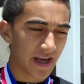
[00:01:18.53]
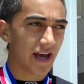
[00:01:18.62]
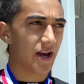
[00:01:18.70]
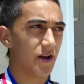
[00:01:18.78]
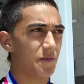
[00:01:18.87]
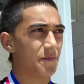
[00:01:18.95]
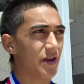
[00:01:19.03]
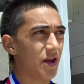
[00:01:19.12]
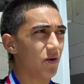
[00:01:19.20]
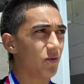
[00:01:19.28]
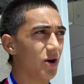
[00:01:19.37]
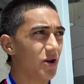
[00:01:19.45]
what is it?
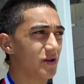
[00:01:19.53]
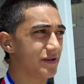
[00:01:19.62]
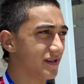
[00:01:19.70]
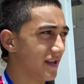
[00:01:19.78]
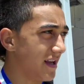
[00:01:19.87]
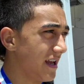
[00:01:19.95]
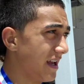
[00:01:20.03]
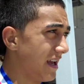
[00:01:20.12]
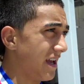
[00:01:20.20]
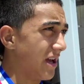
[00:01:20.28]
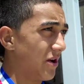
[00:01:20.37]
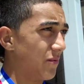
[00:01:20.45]
Well,
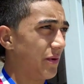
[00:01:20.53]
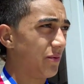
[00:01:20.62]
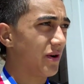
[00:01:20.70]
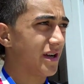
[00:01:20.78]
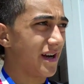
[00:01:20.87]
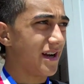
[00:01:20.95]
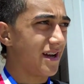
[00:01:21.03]
we were